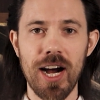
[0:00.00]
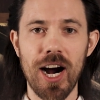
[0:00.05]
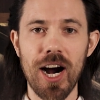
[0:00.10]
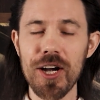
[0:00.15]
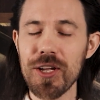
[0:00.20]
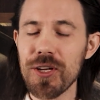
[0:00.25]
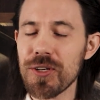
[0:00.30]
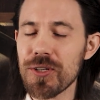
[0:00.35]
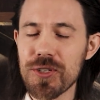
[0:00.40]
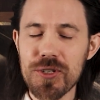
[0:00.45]

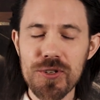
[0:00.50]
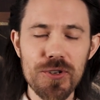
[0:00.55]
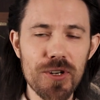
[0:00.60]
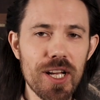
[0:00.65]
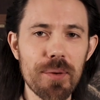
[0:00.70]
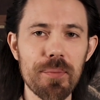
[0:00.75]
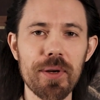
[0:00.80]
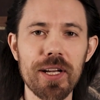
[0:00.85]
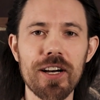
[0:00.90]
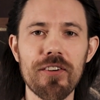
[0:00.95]
Are you
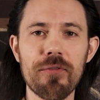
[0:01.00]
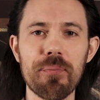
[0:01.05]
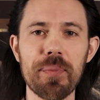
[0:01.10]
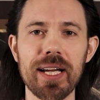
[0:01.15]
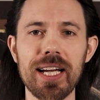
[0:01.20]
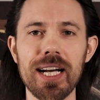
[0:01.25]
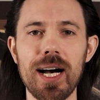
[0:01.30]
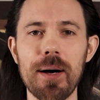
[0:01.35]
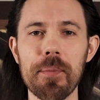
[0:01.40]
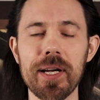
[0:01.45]
dreaming of
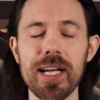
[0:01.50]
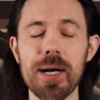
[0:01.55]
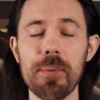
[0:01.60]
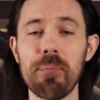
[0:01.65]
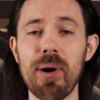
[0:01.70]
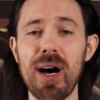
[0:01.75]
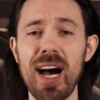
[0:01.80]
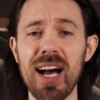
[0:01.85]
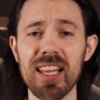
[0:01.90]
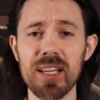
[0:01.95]
becoming a
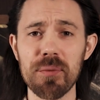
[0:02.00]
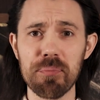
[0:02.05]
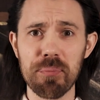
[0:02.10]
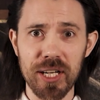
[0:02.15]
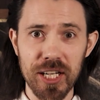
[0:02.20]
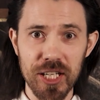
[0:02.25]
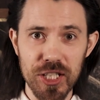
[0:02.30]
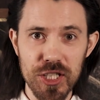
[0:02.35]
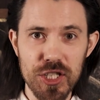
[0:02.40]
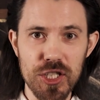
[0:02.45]
pilot
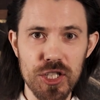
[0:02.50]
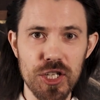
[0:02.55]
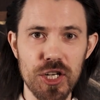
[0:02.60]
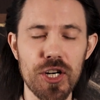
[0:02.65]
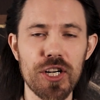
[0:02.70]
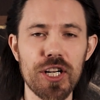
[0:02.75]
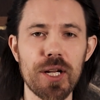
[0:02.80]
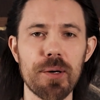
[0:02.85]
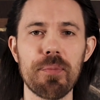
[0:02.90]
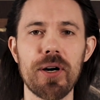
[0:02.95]
but
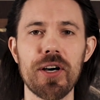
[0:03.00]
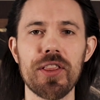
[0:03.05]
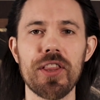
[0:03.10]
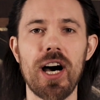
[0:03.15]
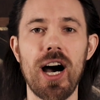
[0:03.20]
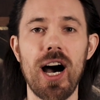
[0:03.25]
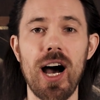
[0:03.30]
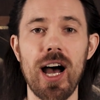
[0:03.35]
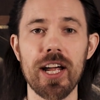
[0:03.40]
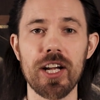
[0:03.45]
concerned about
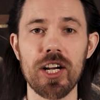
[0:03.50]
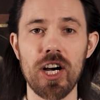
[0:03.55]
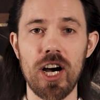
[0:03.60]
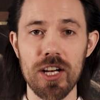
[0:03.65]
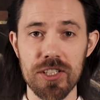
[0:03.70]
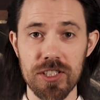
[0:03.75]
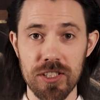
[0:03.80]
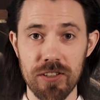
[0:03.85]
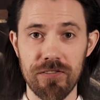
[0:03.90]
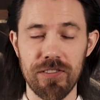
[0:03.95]
the high
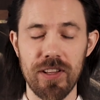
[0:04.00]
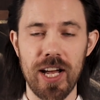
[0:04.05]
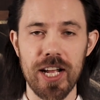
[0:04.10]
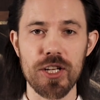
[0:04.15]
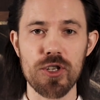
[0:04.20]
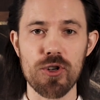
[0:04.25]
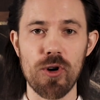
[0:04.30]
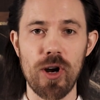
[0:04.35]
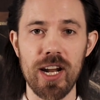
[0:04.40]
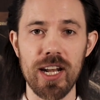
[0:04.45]
cost of
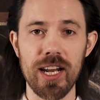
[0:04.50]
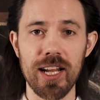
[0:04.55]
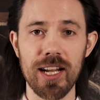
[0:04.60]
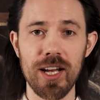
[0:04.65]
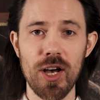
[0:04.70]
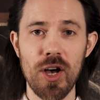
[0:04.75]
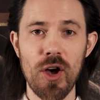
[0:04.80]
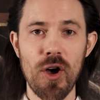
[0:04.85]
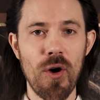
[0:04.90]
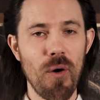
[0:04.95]
flight training?
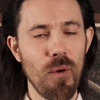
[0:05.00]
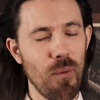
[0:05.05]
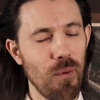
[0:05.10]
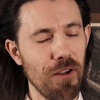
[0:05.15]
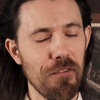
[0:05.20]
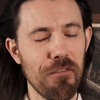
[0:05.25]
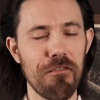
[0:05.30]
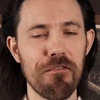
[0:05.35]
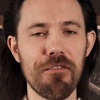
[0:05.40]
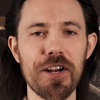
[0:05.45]

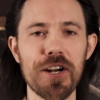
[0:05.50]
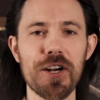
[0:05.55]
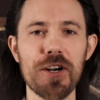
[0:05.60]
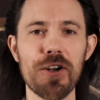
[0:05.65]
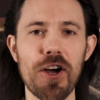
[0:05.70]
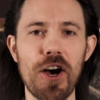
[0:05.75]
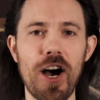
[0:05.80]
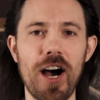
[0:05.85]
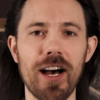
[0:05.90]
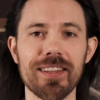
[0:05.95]
Well, fear
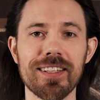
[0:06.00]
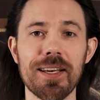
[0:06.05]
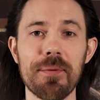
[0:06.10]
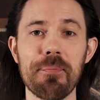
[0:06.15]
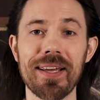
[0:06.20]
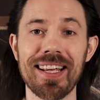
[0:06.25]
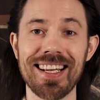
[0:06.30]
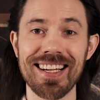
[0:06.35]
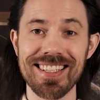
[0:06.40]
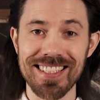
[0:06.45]
not,
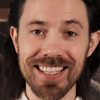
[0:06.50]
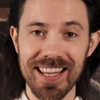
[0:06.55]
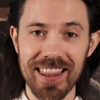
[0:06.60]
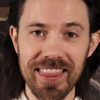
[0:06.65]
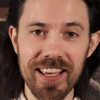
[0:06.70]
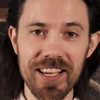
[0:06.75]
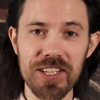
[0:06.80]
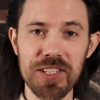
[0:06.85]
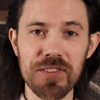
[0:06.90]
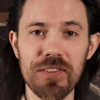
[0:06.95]
because in
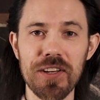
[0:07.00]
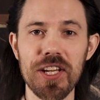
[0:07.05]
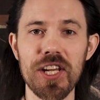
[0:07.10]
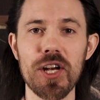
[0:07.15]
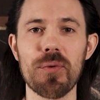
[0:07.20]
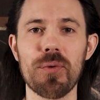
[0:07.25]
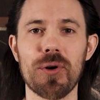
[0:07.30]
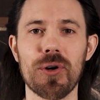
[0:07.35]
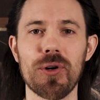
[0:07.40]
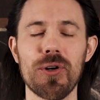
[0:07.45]
this
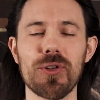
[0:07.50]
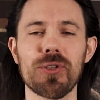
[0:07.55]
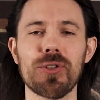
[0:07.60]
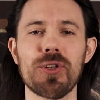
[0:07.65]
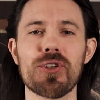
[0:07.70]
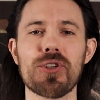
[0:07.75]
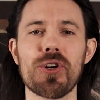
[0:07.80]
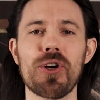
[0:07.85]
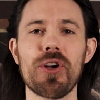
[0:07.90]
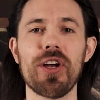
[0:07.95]
video we're going
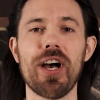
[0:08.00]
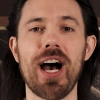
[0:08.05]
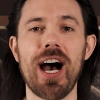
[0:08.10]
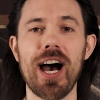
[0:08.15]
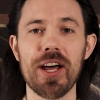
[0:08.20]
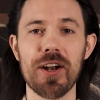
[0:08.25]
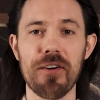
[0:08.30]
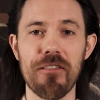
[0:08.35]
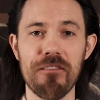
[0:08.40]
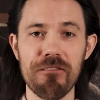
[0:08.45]
to show you
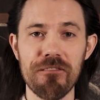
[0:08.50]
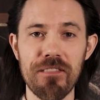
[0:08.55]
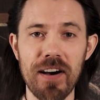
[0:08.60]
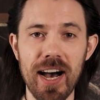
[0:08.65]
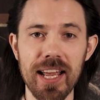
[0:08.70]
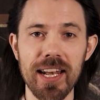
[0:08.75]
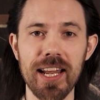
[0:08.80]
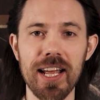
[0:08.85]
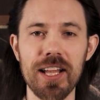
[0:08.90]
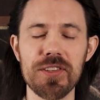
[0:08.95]
how to
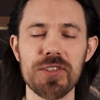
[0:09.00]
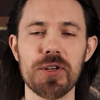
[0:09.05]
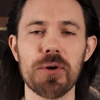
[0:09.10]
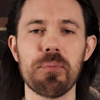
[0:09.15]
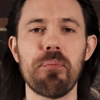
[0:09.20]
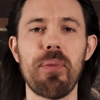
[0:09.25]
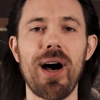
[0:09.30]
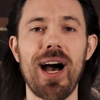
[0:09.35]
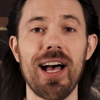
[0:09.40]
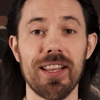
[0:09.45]
finance your
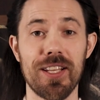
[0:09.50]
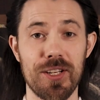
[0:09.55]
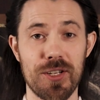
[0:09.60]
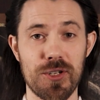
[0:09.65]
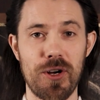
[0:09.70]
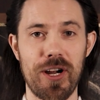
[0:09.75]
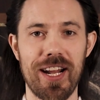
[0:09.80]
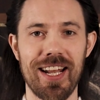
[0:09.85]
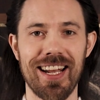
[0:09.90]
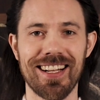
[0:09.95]
pilot
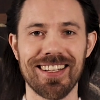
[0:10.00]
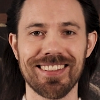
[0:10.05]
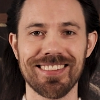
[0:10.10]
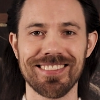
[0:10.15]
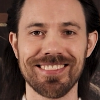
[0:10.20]
training.